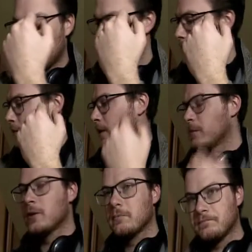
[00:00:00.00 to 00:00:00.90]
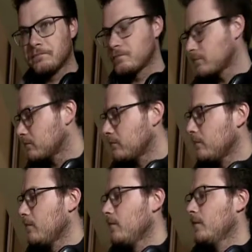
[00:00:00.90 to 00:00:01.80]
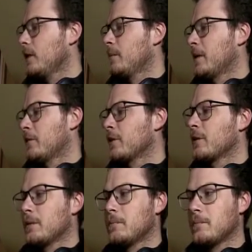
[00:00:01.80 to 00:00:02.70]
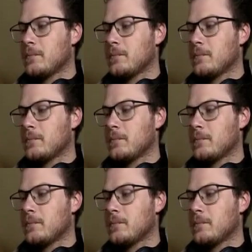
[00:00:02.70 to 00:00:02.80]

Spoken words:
Okay, wait a minute. I'm having a